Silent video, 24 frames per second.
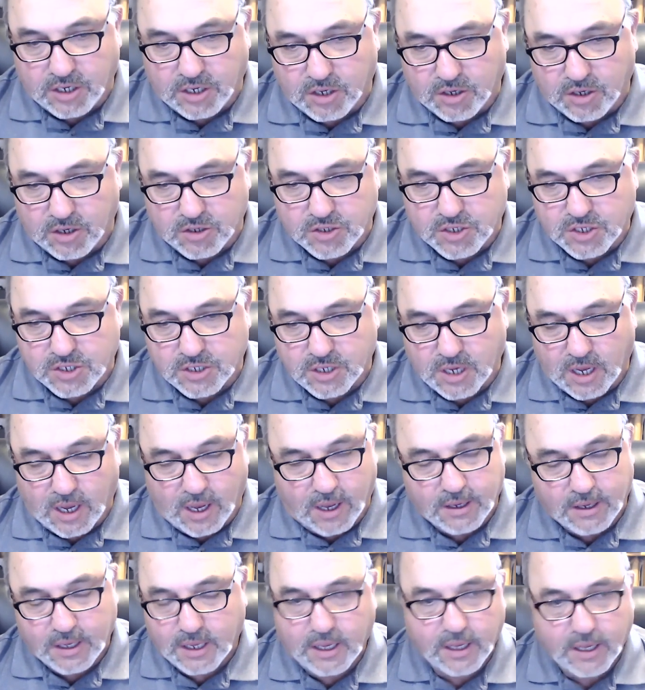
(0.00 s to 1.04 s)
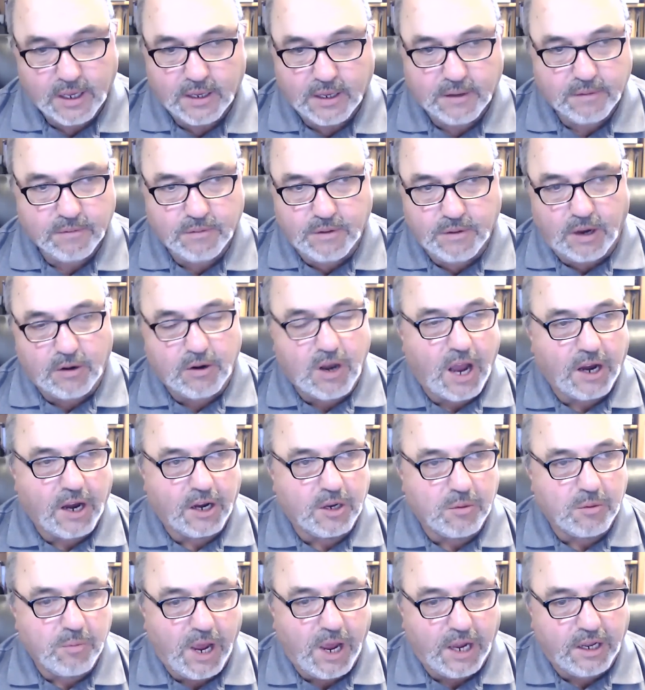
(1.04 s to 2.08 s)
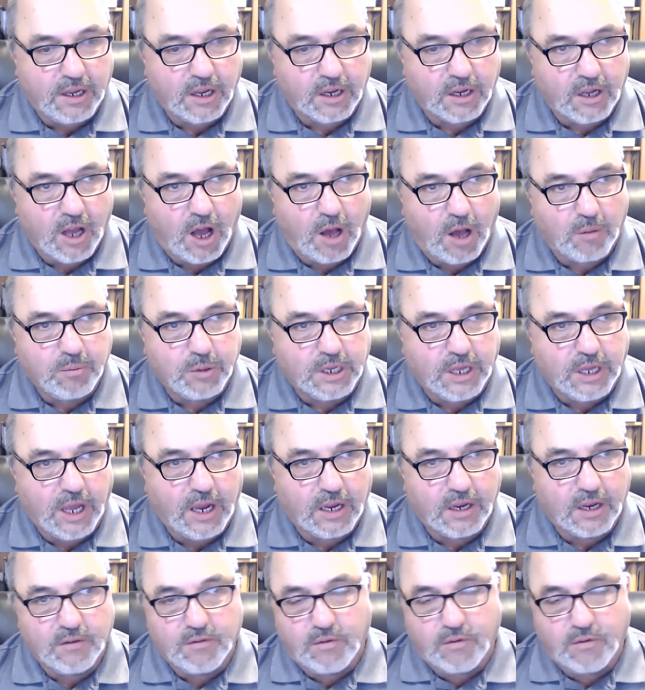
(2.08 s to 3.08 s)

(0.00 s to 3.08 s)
use, they're not going to make it complicated